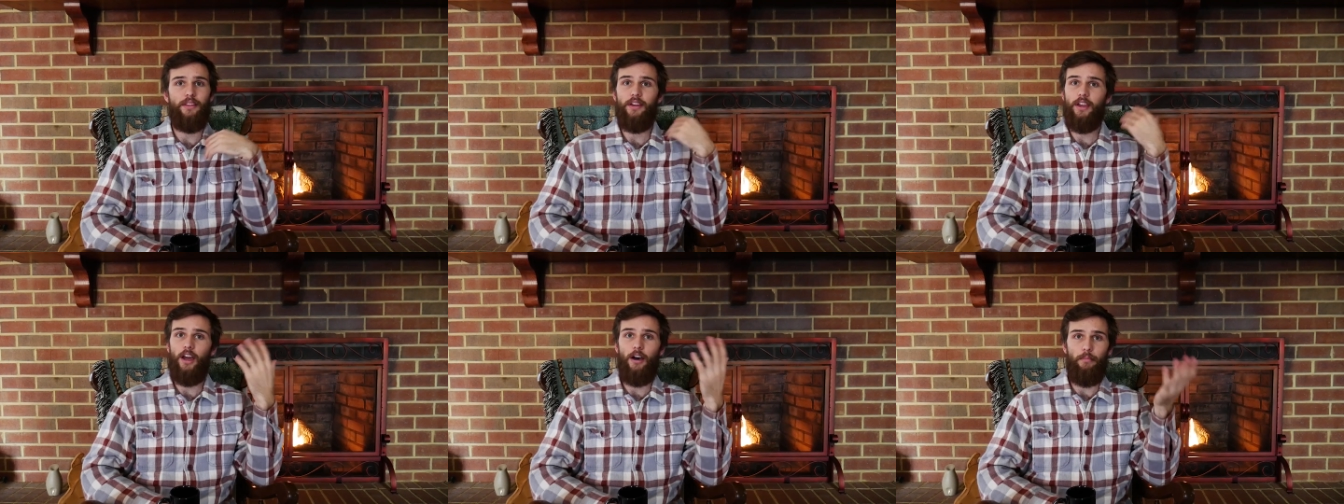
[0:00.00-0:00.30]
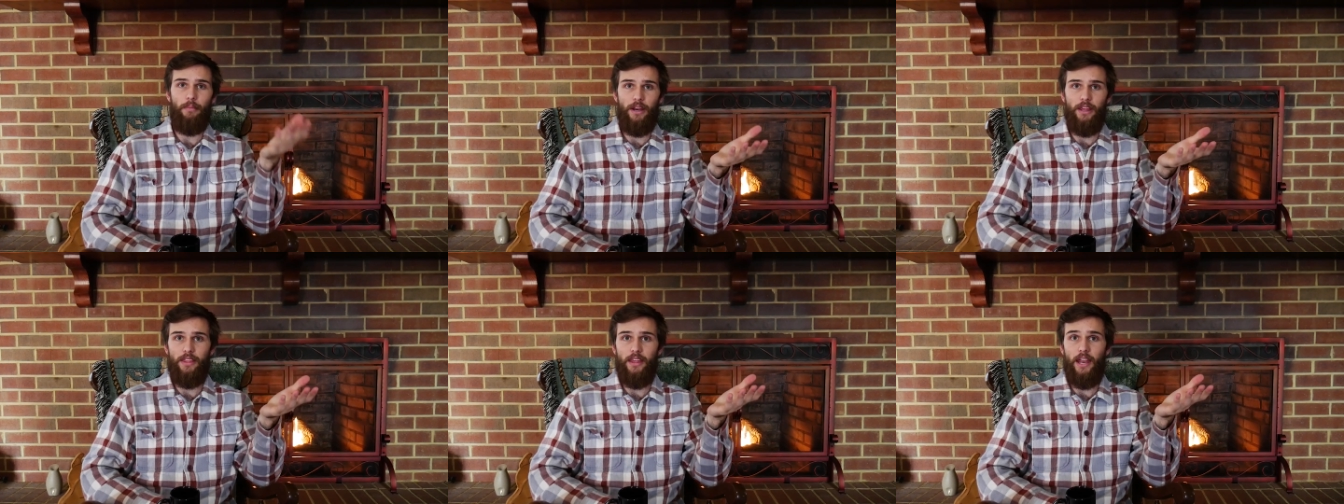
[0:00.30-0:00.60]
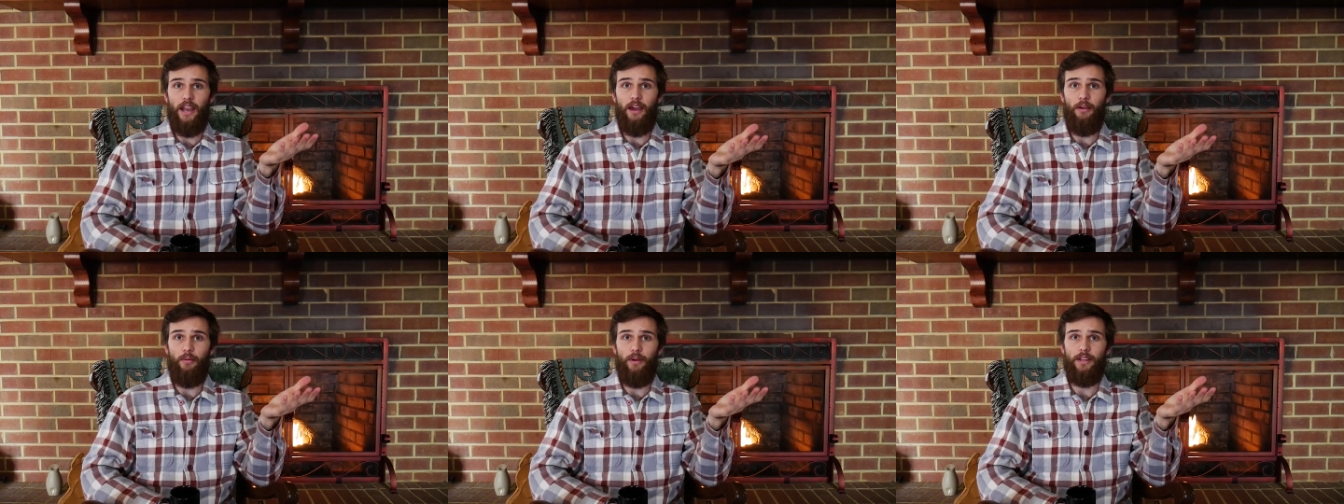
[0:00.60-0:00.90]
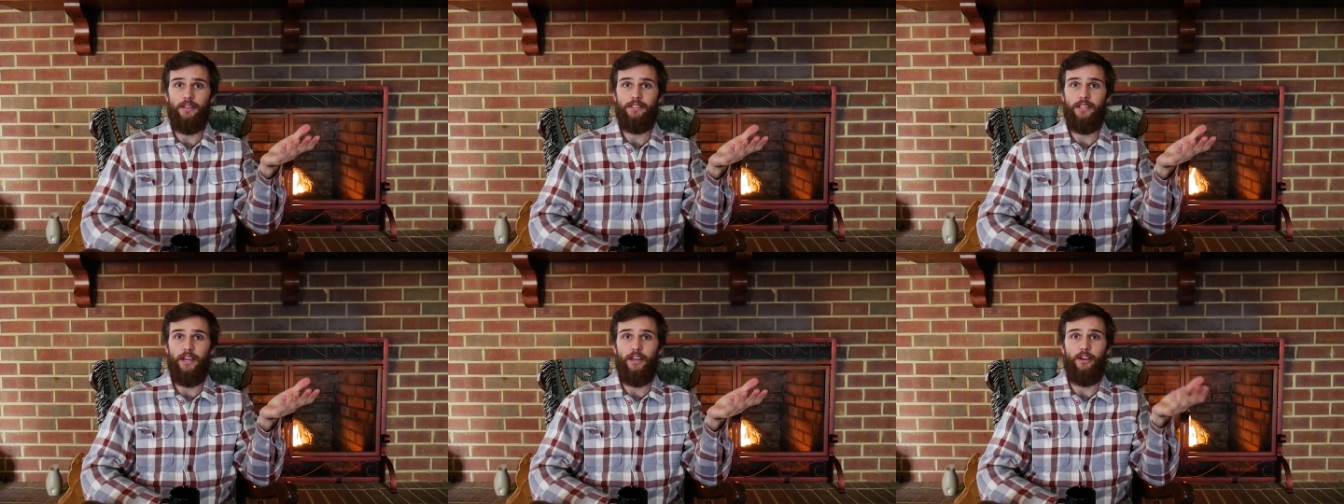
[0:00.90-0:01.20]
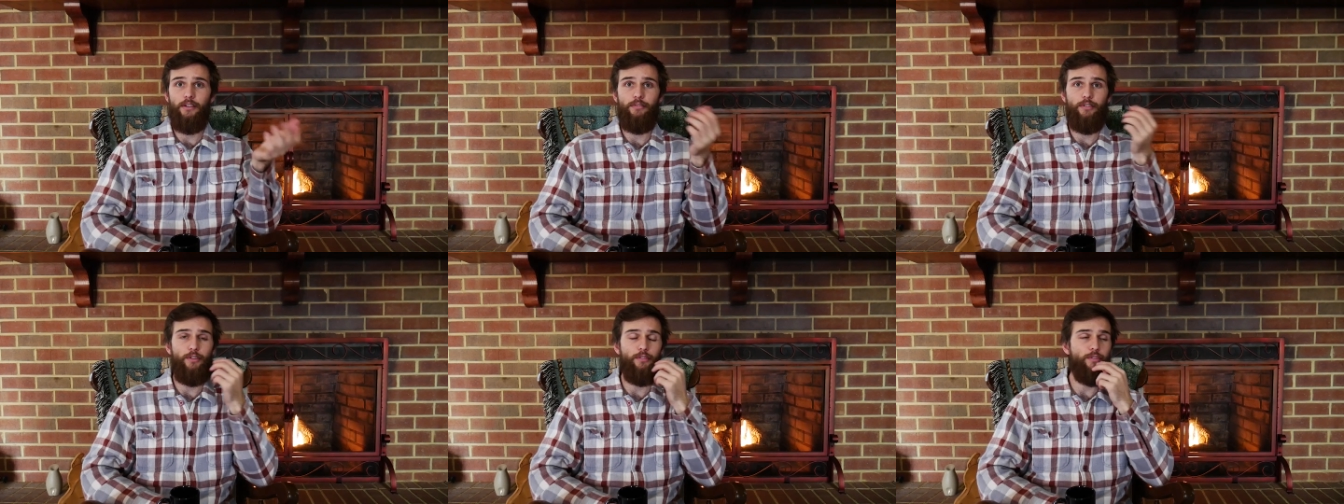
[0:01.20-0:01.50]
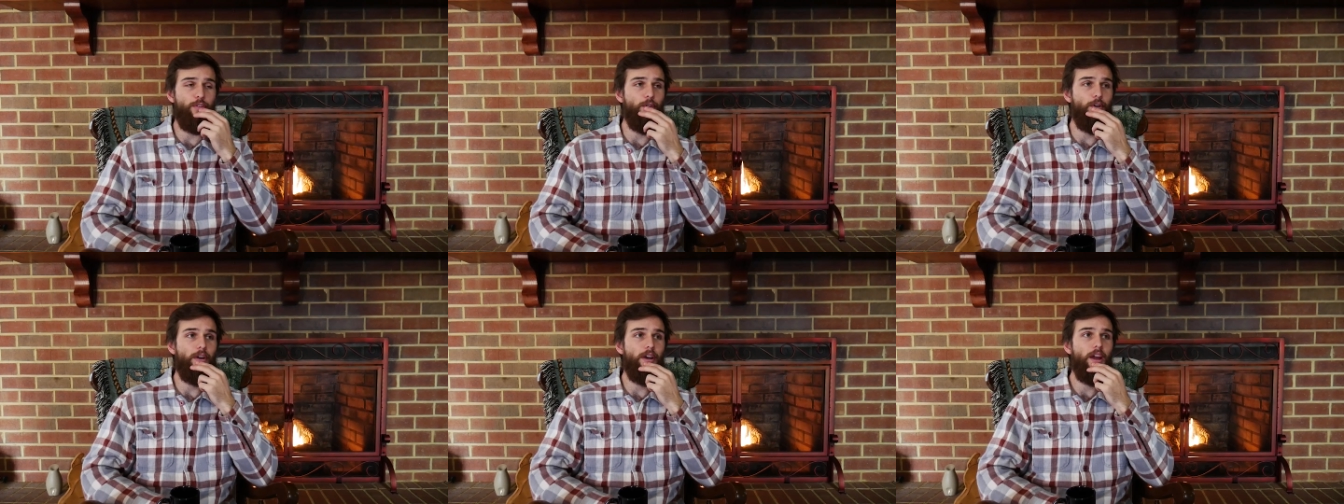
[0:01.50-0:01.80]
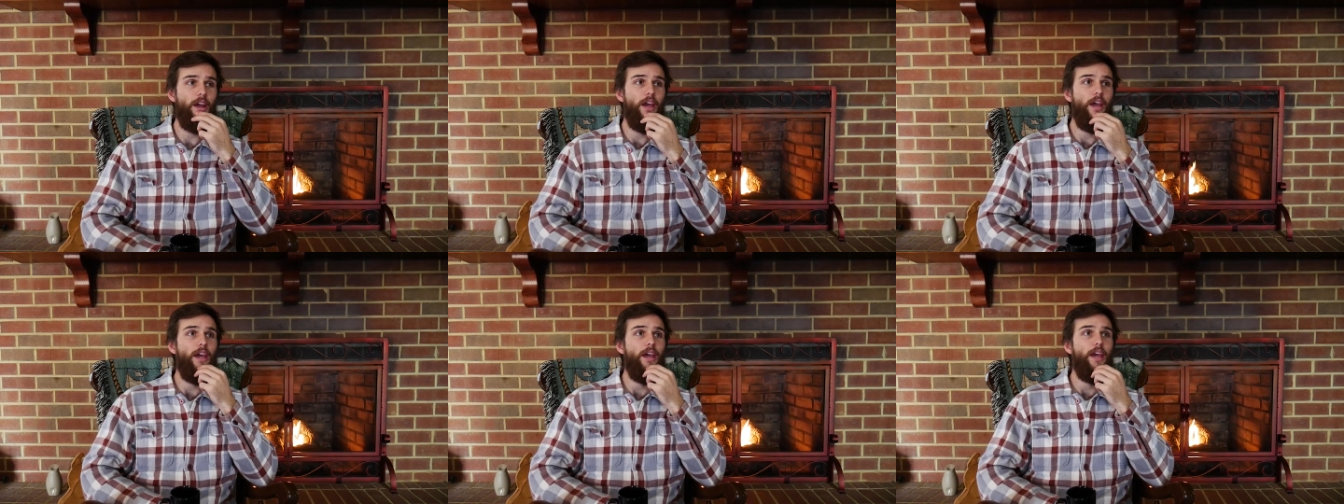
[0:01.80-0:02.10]
the company that I went to interview
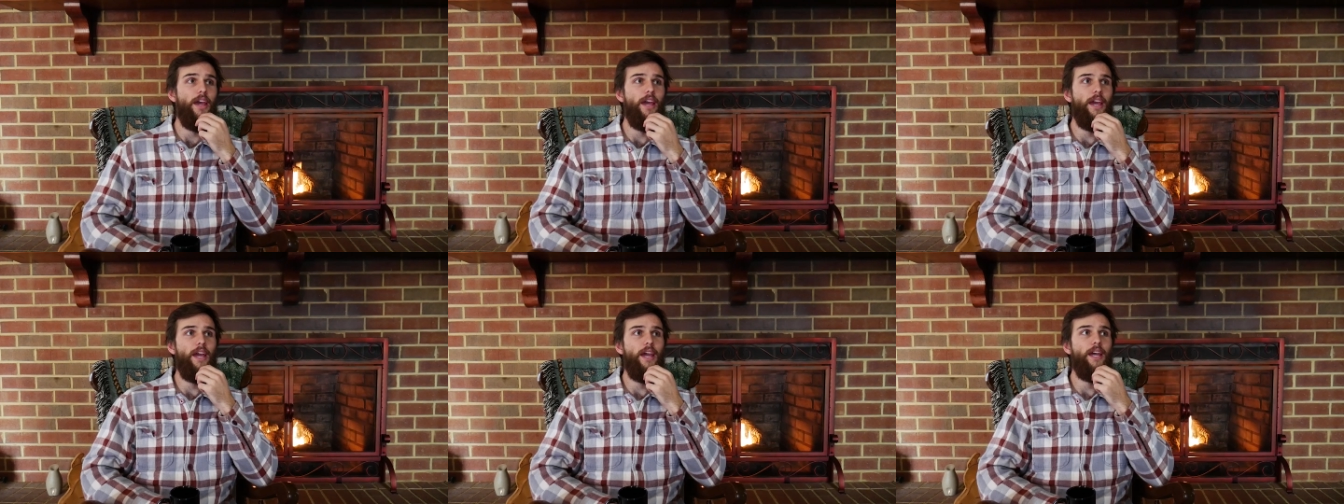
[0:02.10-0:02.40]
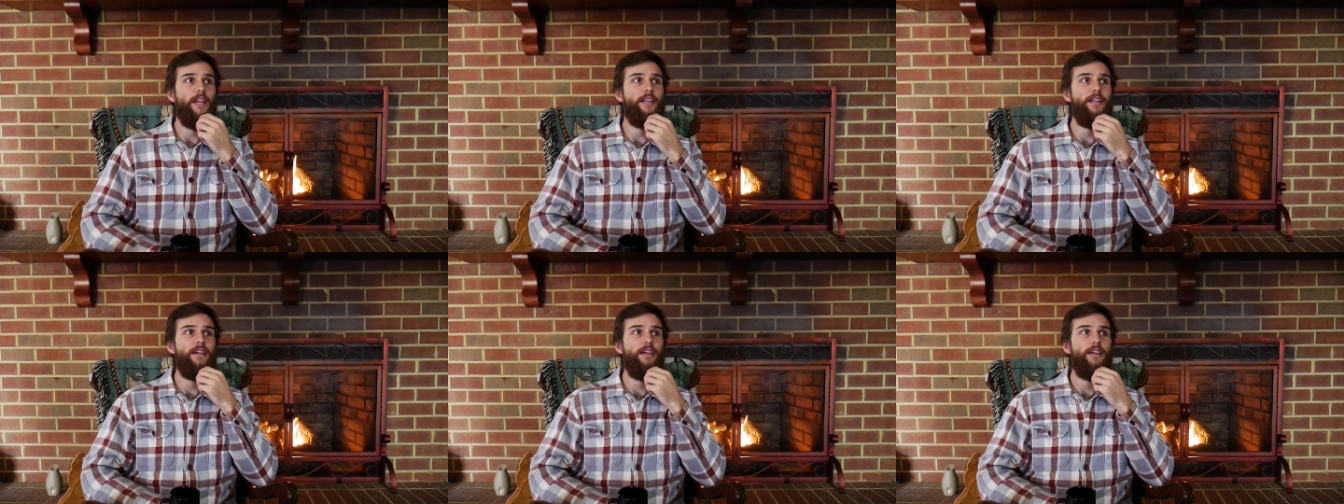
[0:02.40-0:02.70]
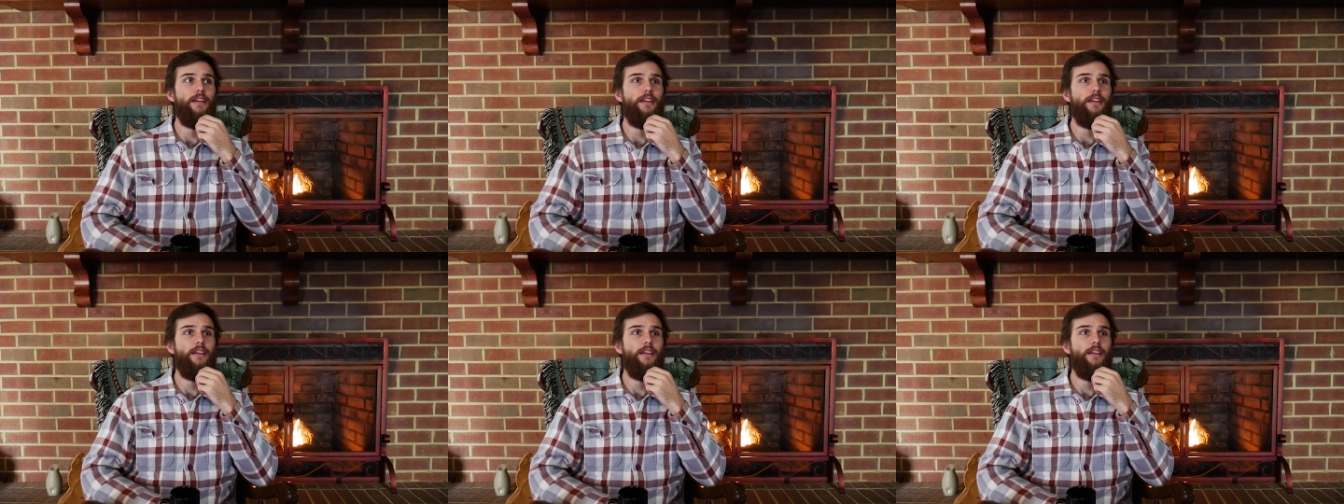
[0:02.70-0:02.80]
for, and